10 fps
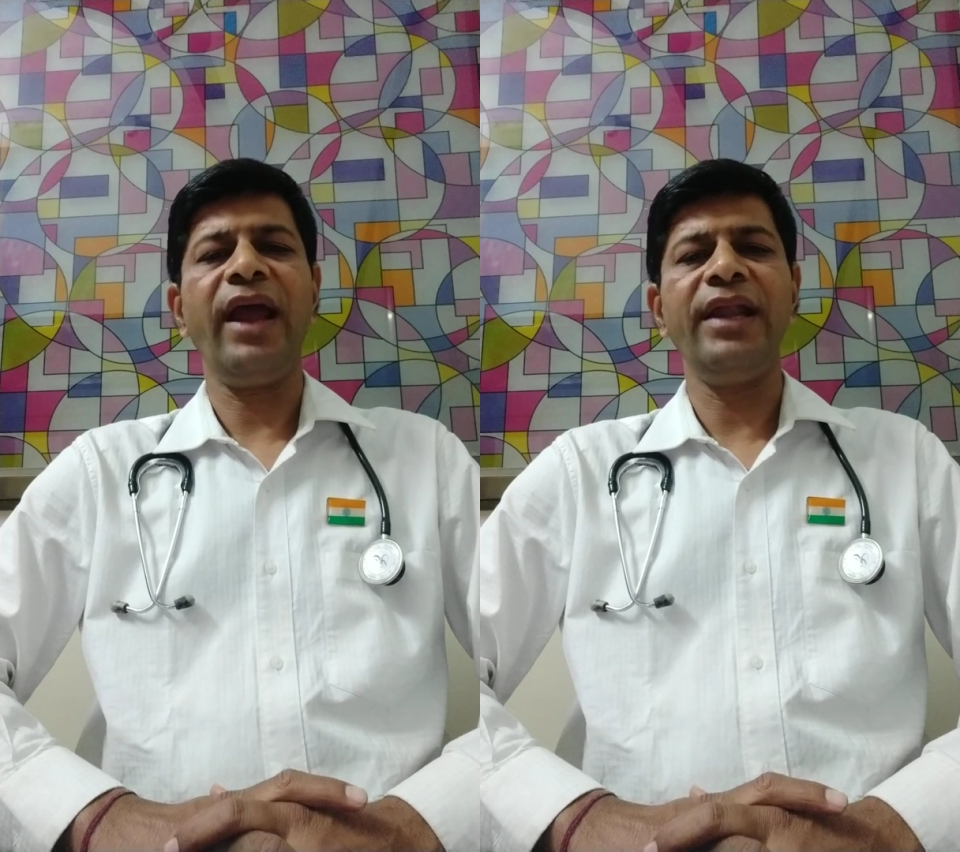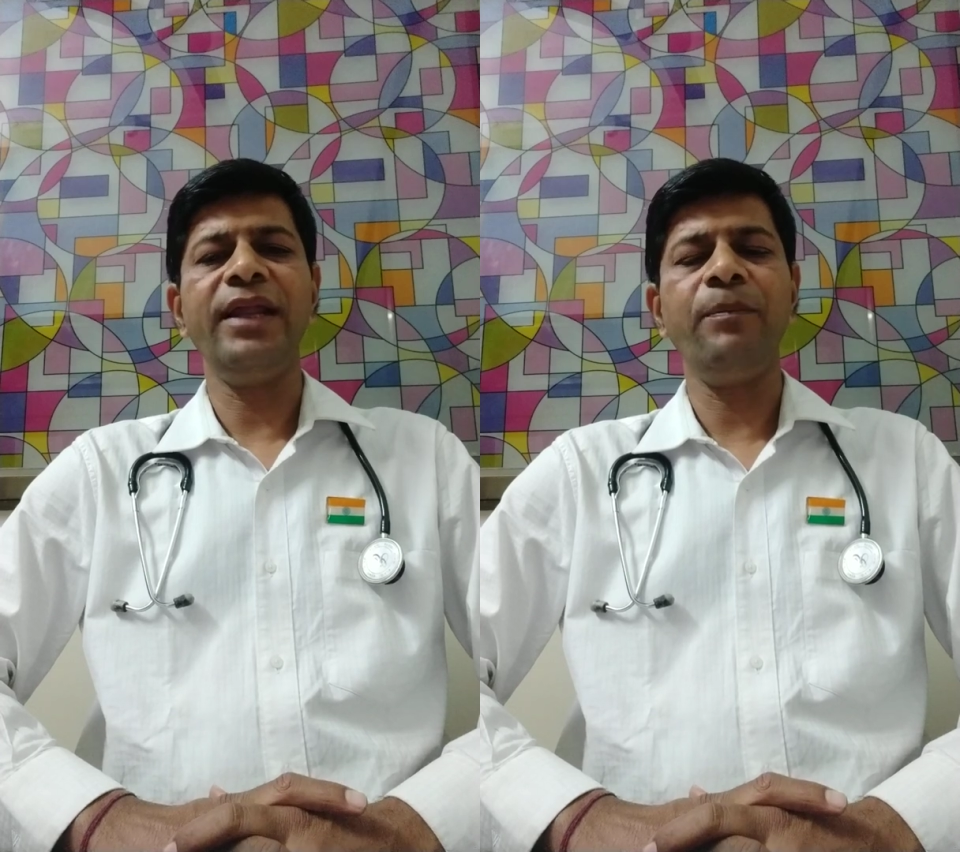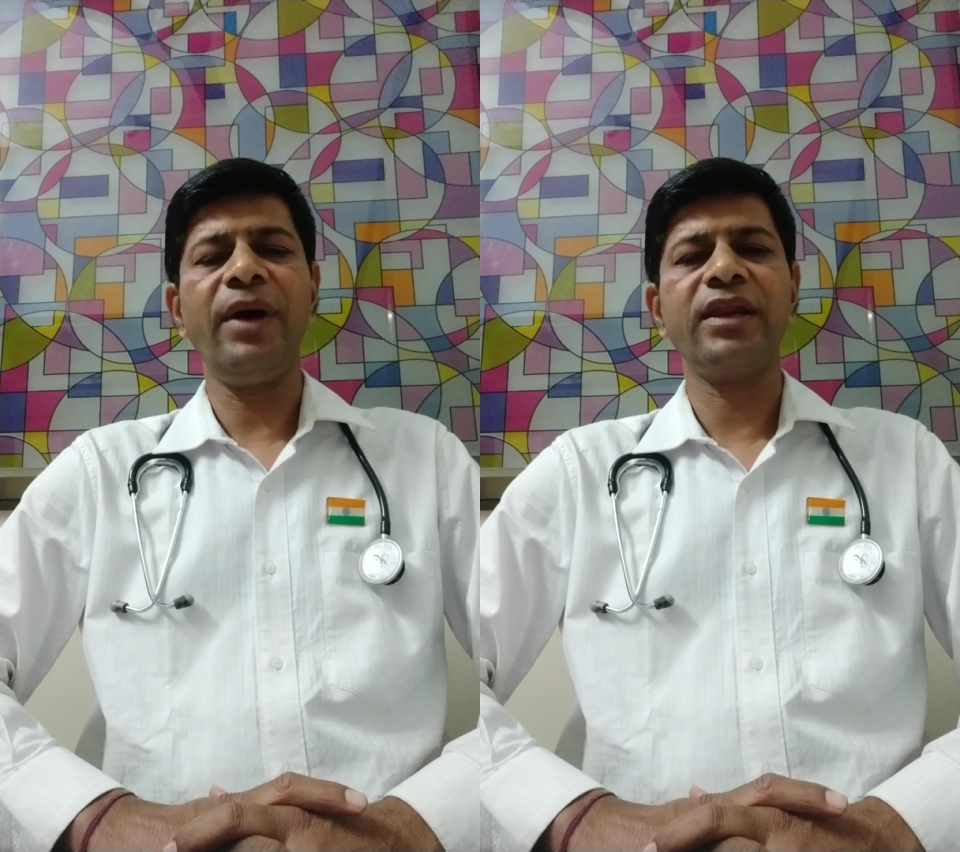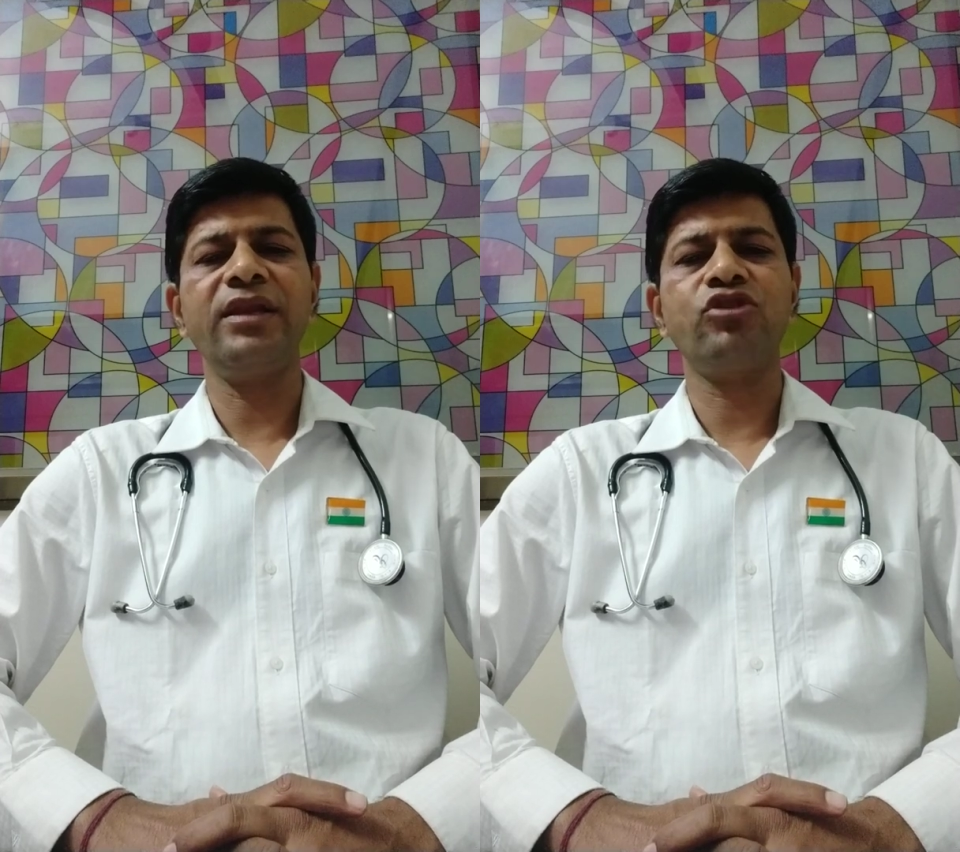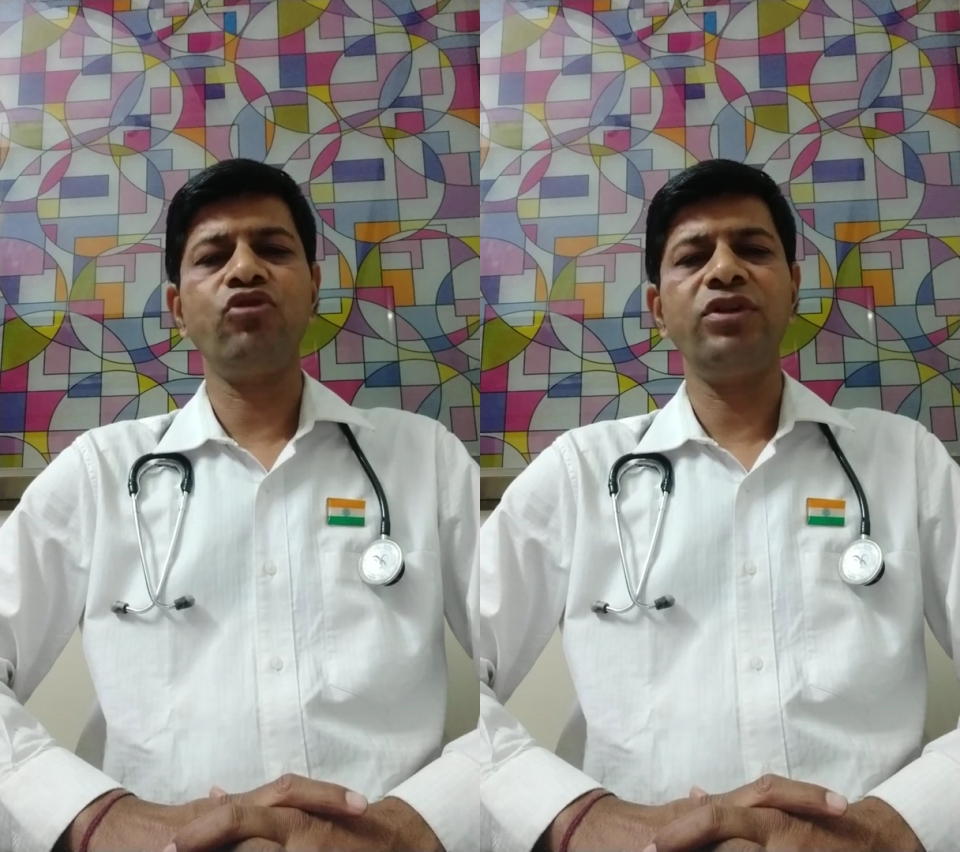
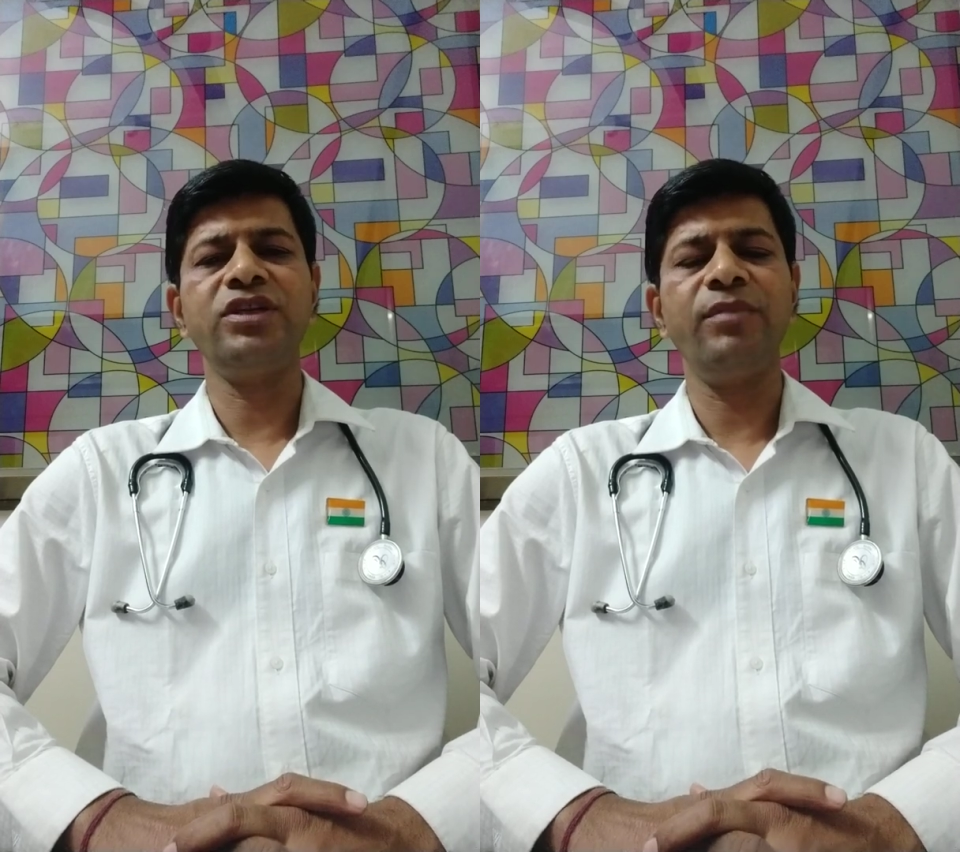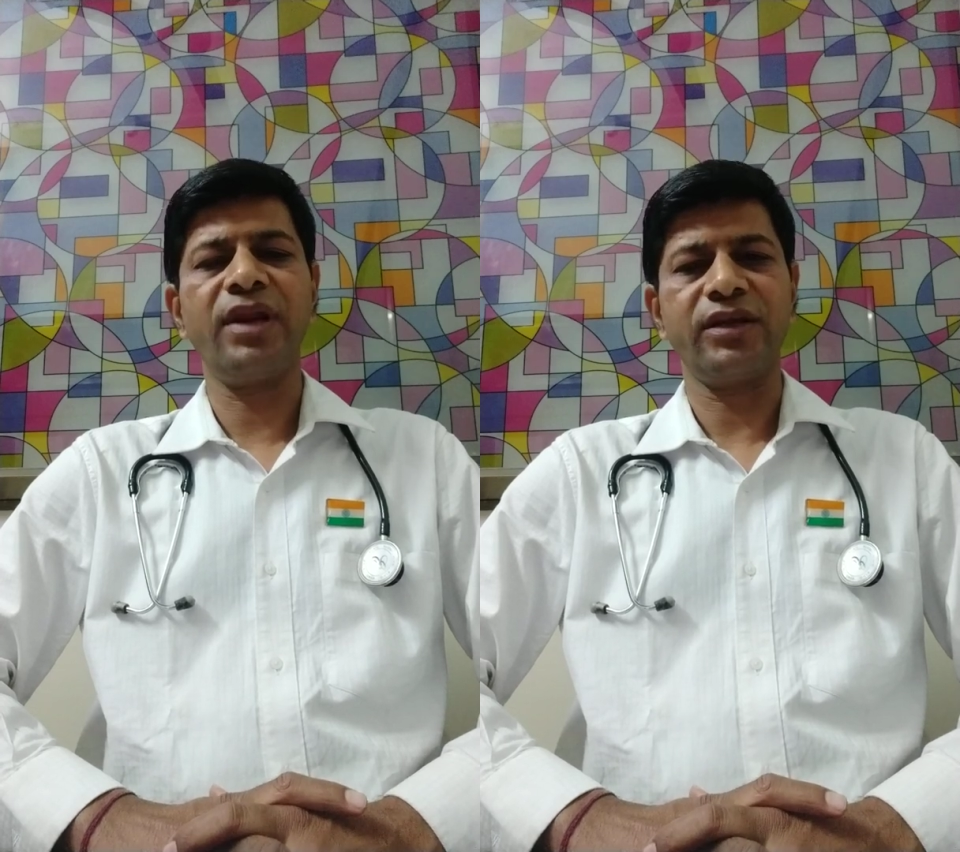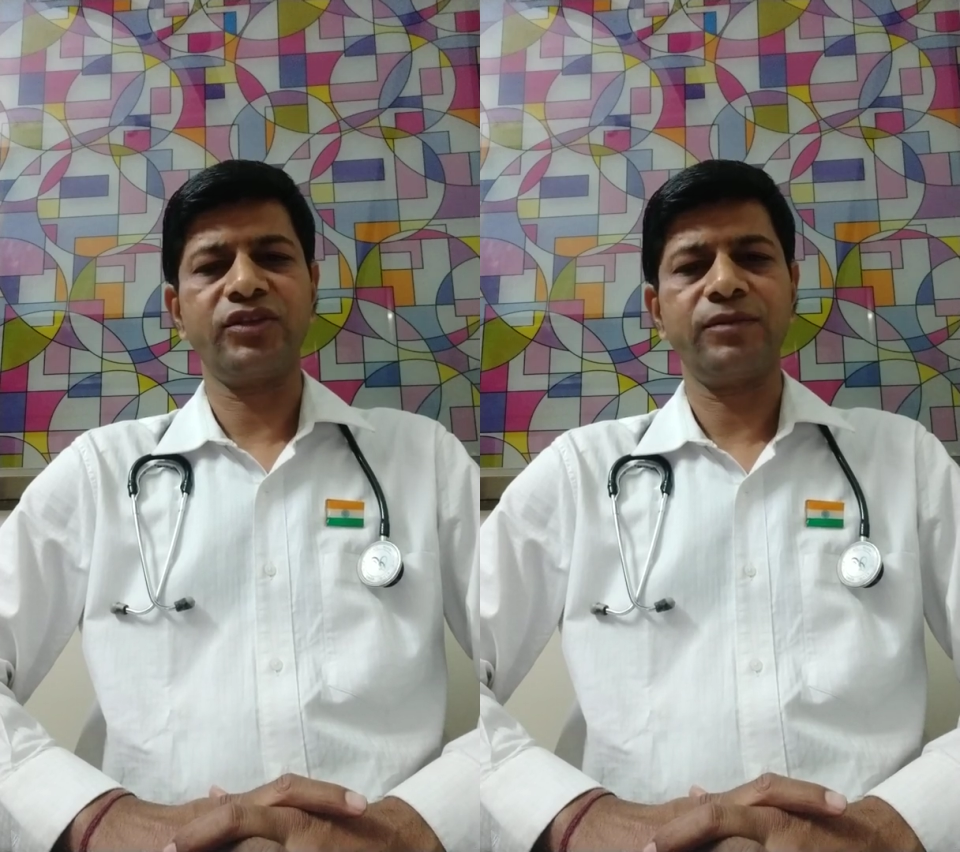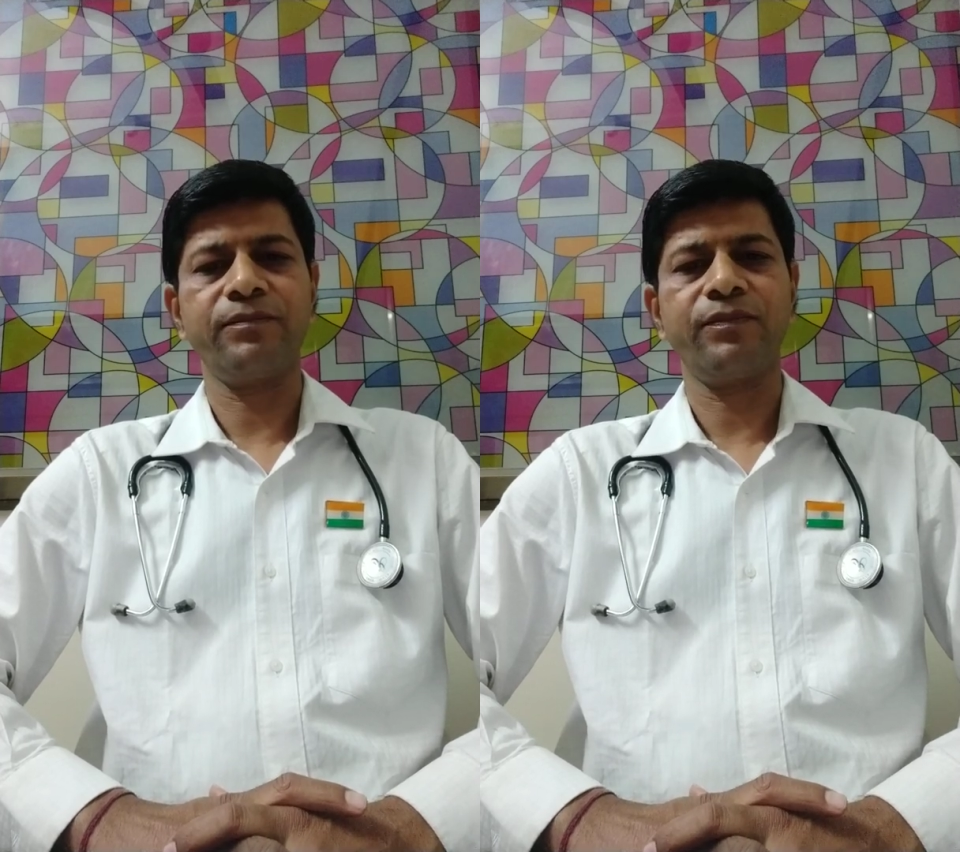anti-Parkinsonism drugs.